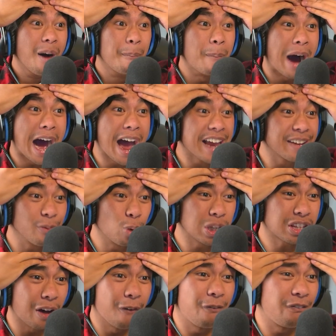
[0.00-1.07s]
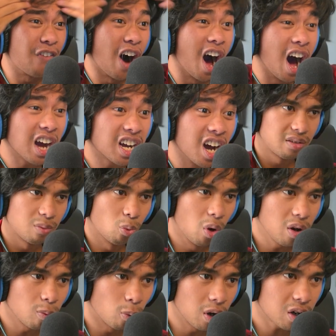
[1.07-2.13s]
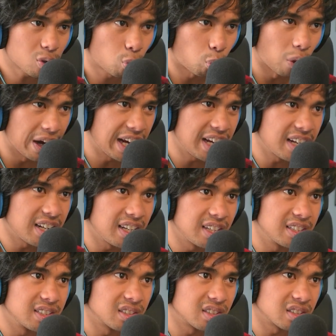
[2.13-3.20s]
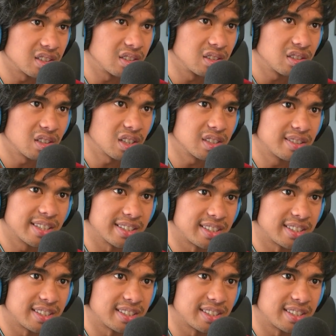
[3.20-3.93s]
My, what the fuck? What what grade is is this